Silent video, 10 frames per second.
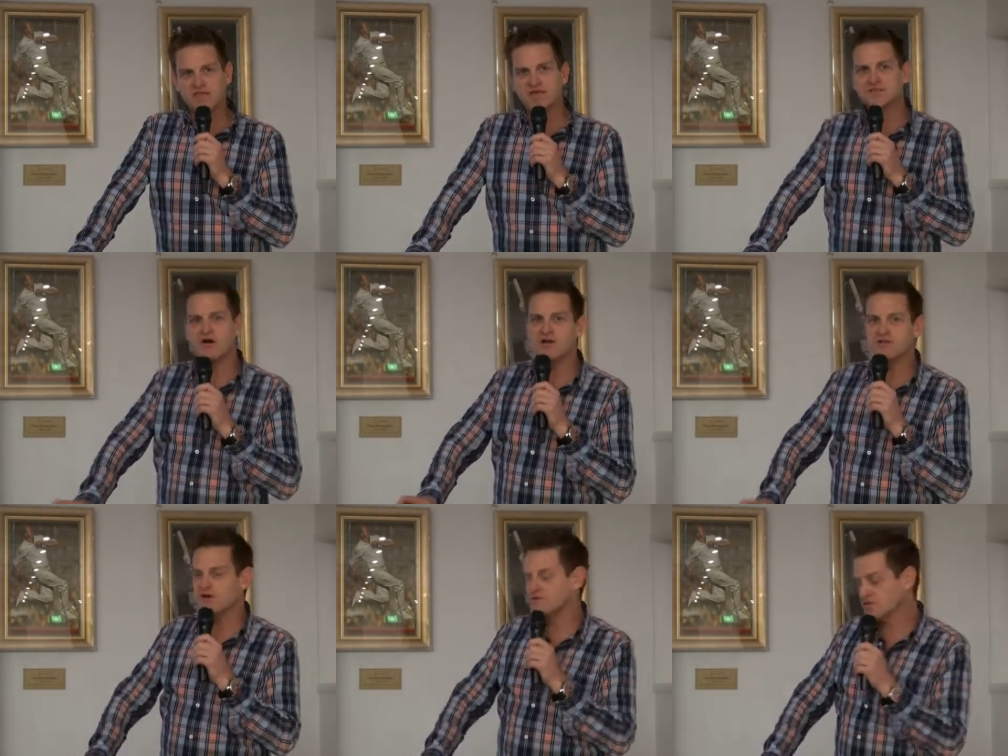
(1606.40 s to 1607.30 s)
and they
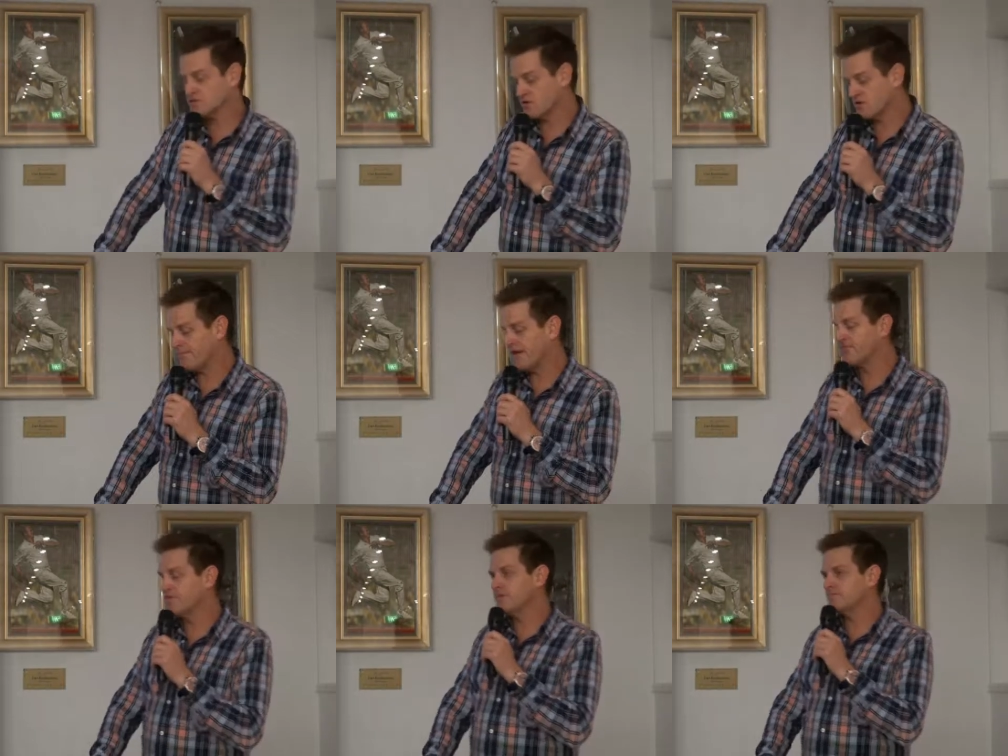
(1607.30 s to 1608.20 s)
died not just on a
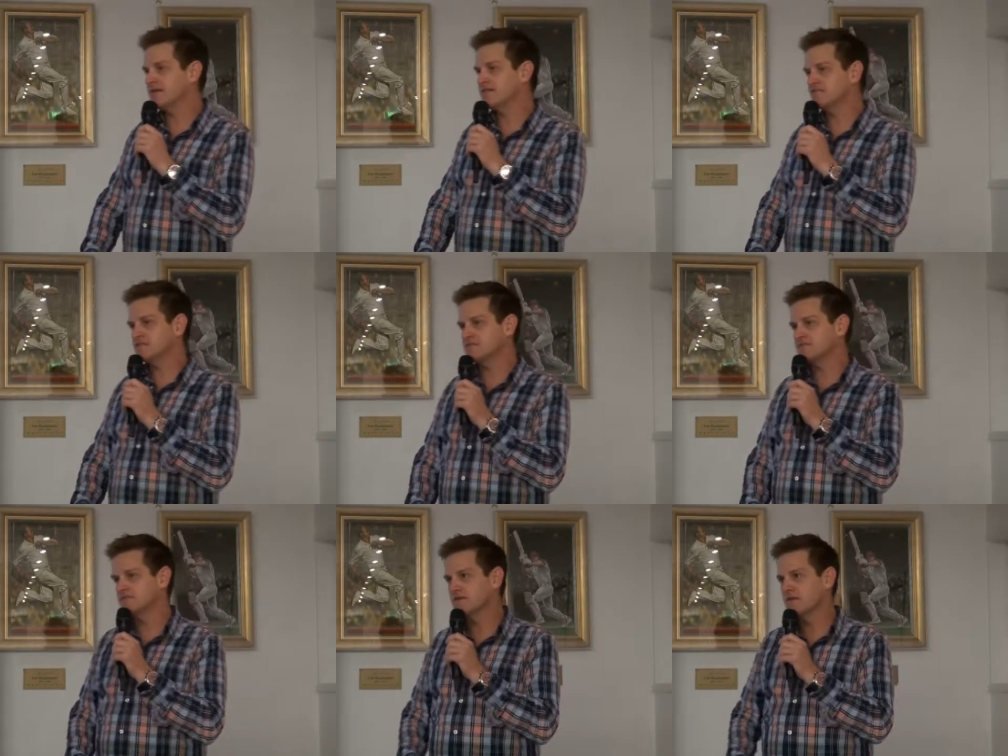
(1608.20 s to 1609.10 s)
monthly
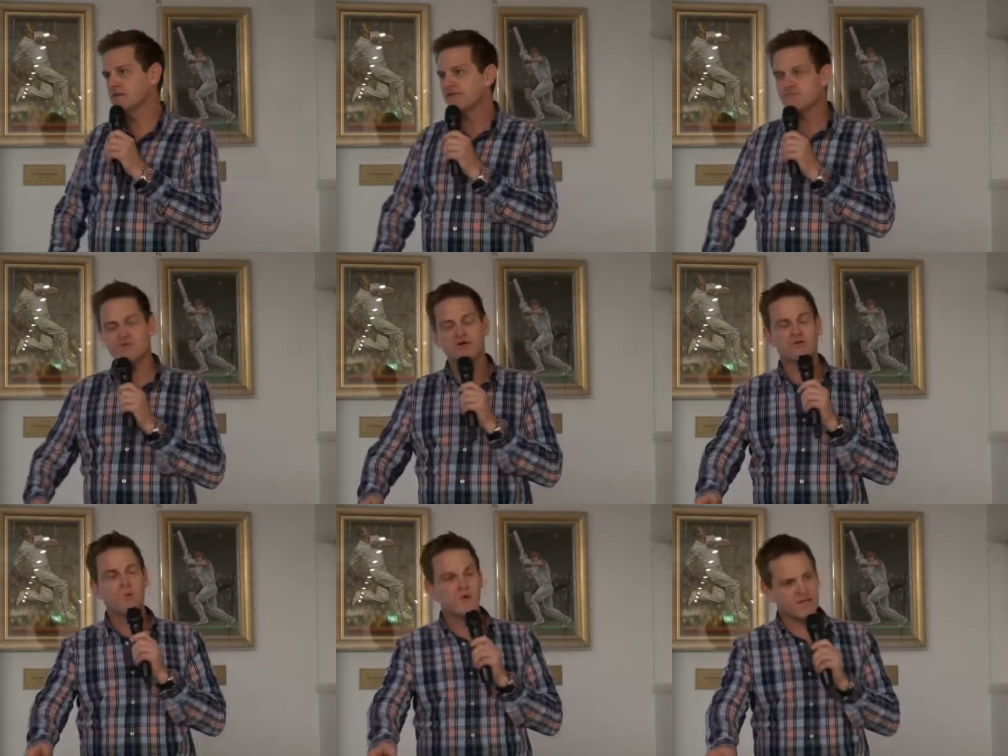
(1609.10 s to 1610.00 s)
basis but
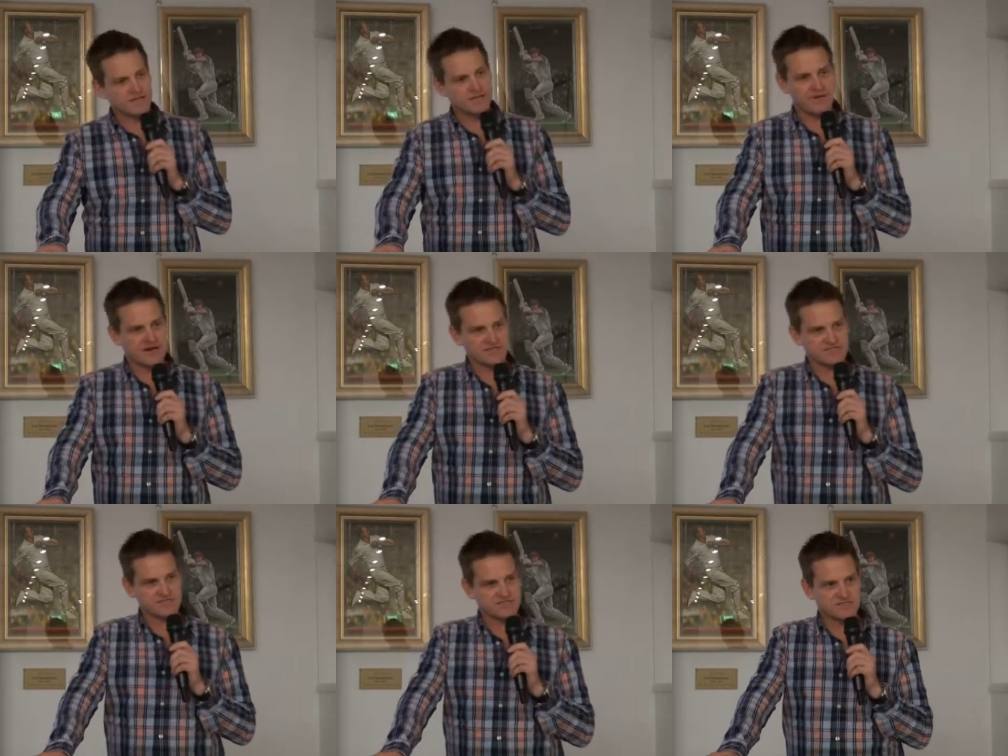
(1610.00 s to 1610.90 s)
on a weekly
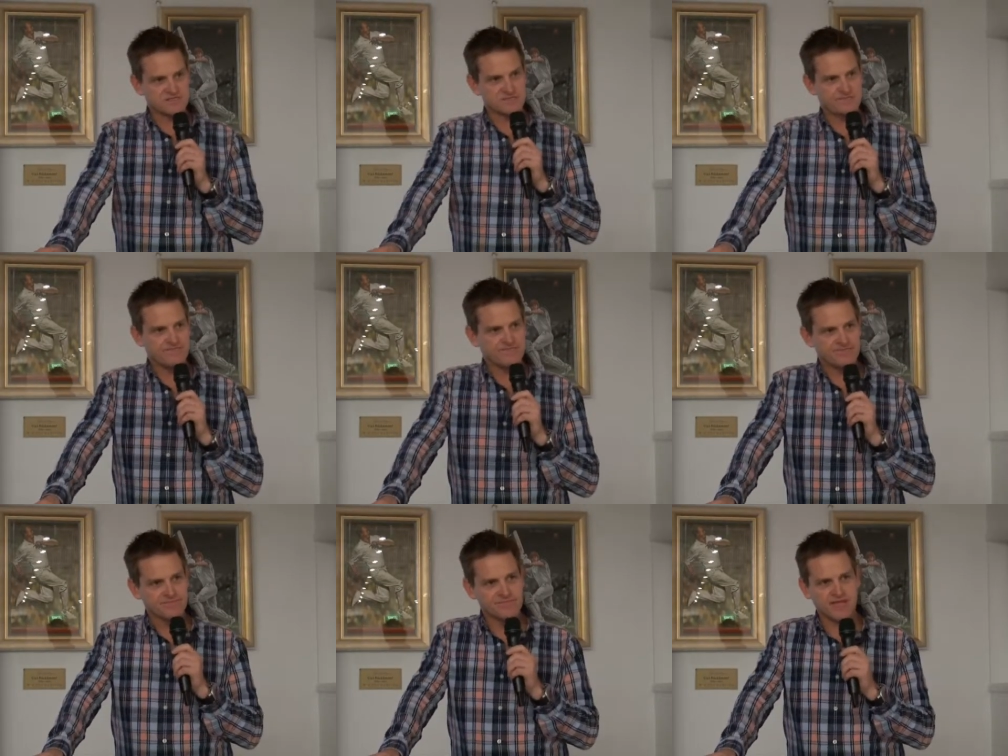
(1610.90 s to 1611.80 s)
basis.
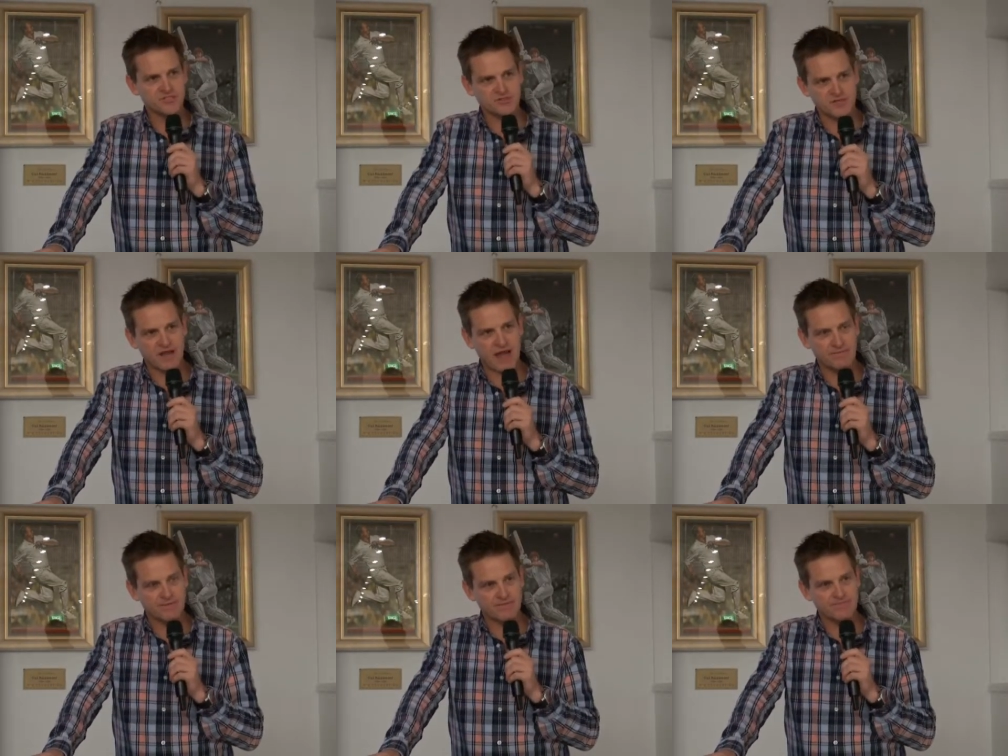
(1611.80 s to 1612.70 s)
And that shouldn't
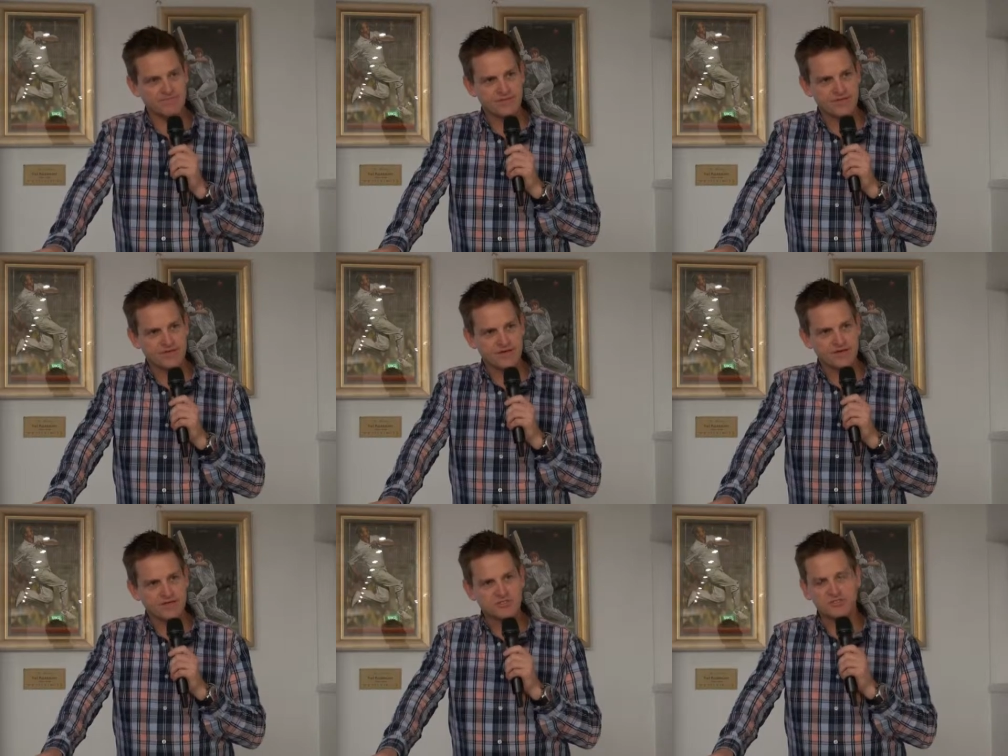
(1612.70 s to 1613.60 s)
happen.
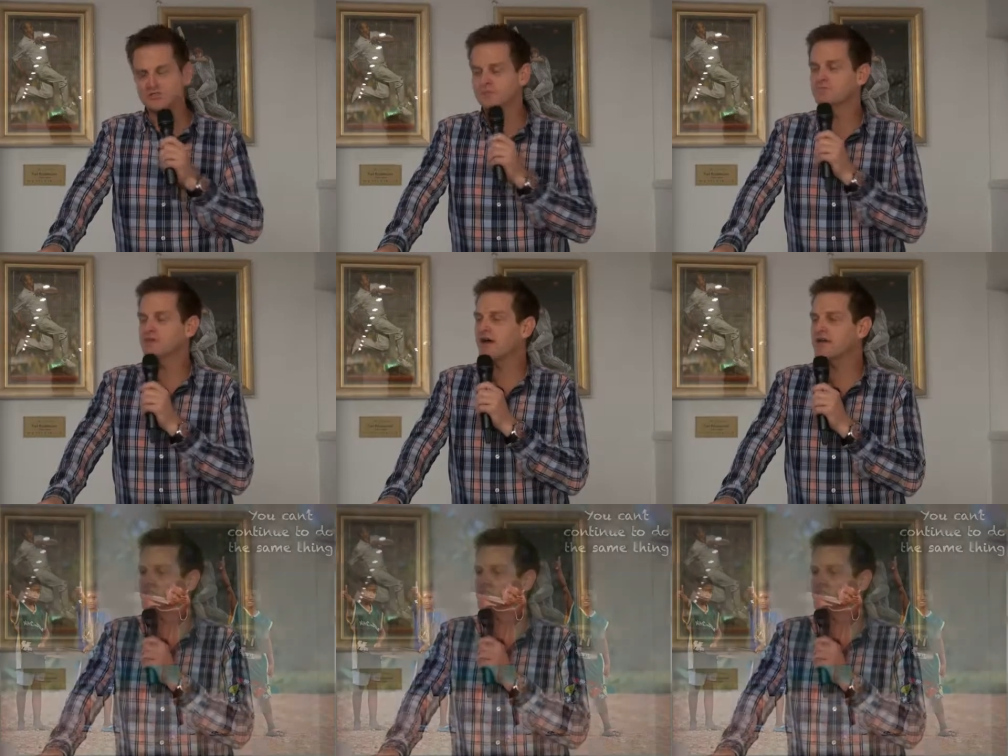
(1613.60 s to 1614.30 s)
Children with